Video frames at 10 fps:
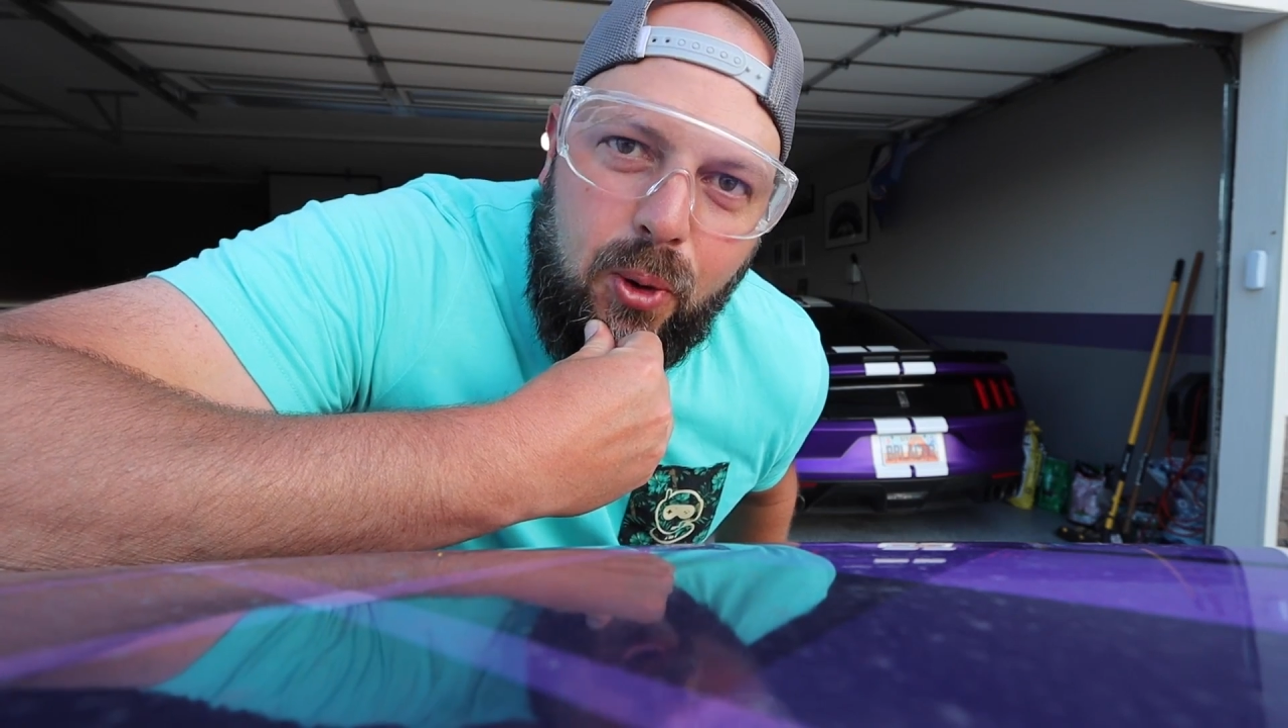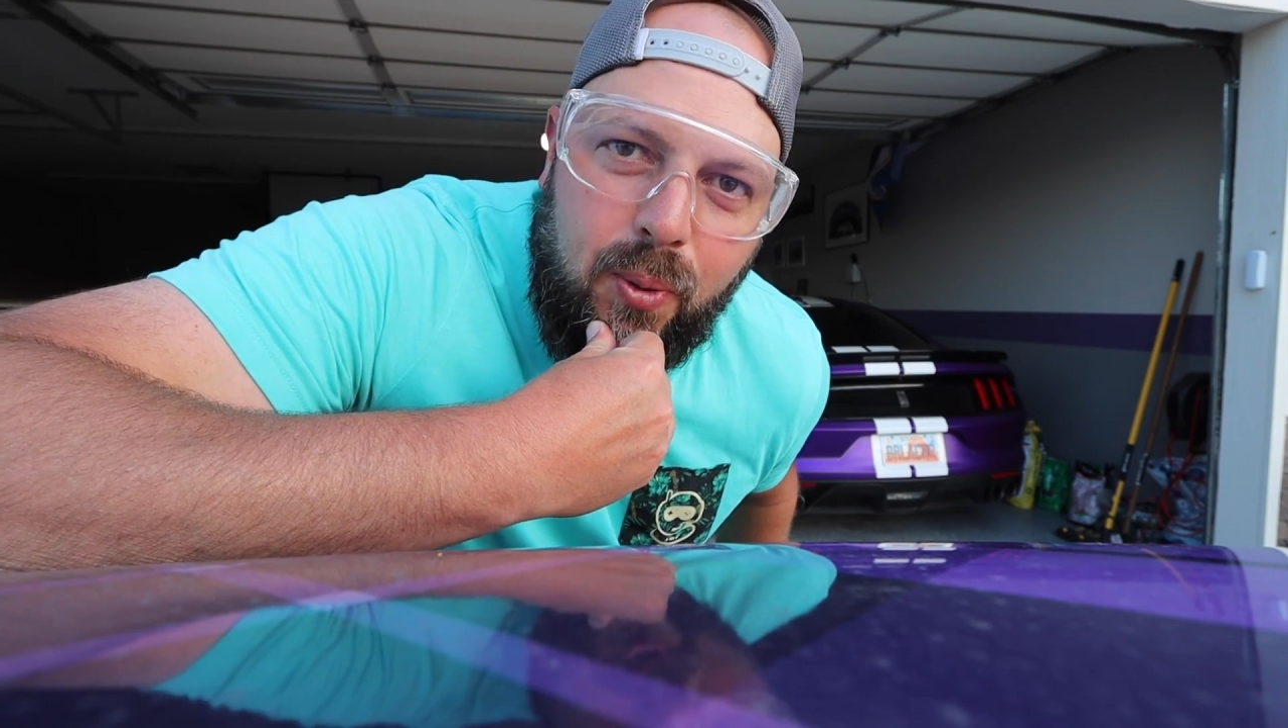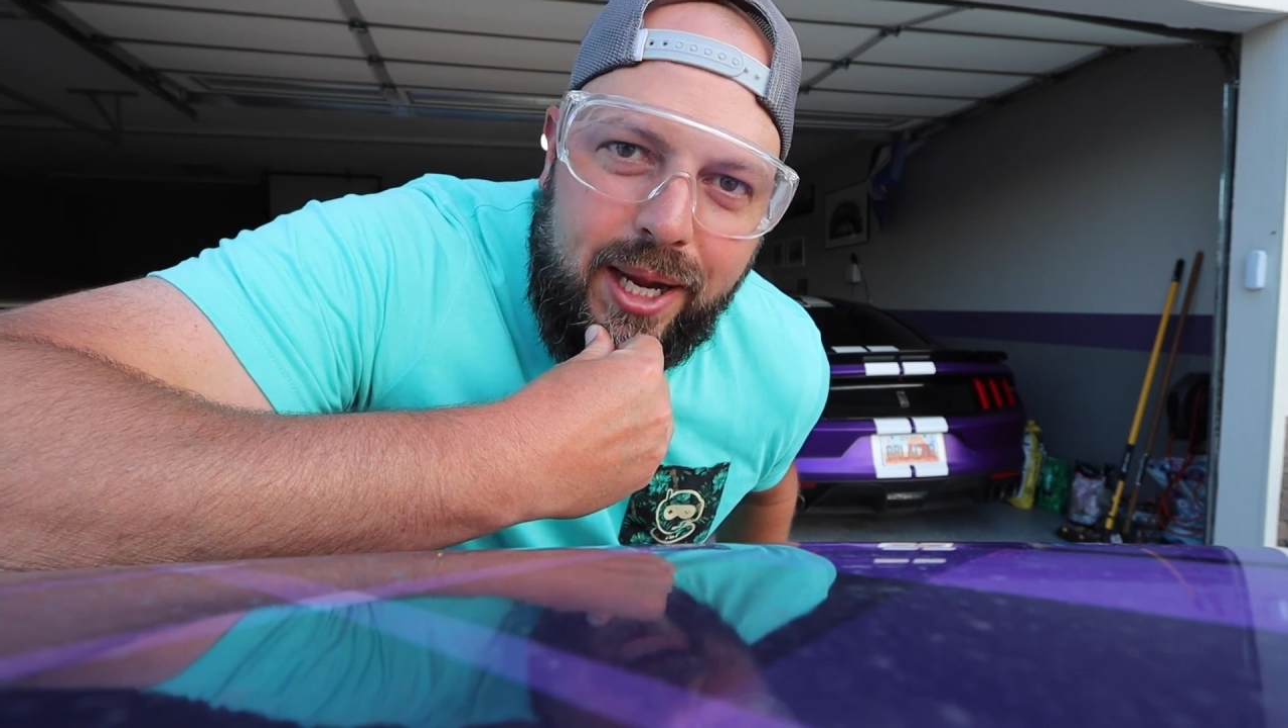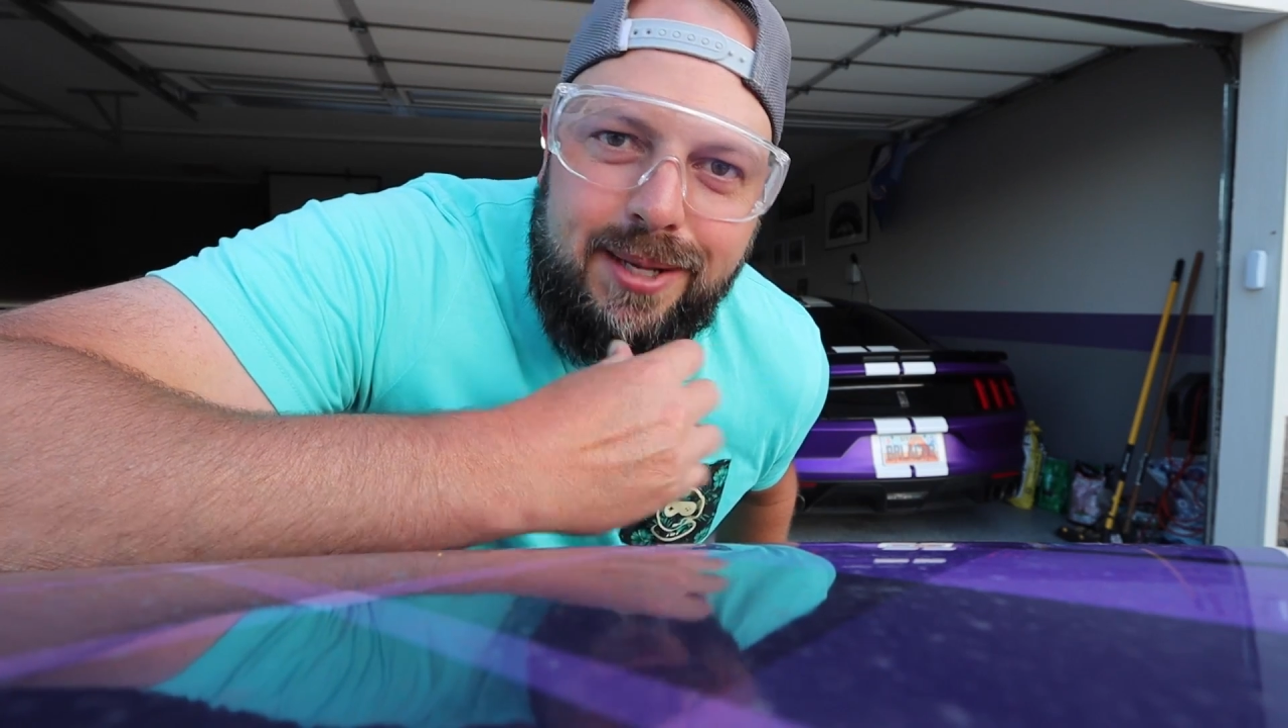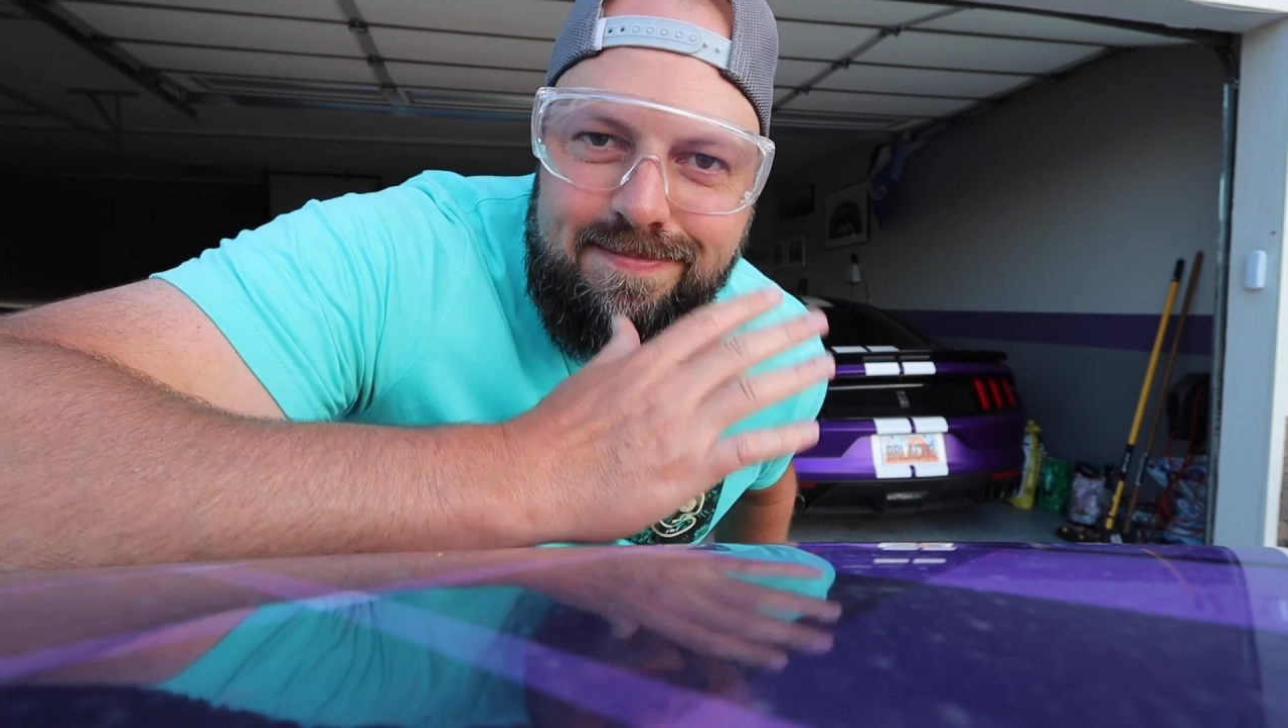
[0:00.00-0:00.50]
away.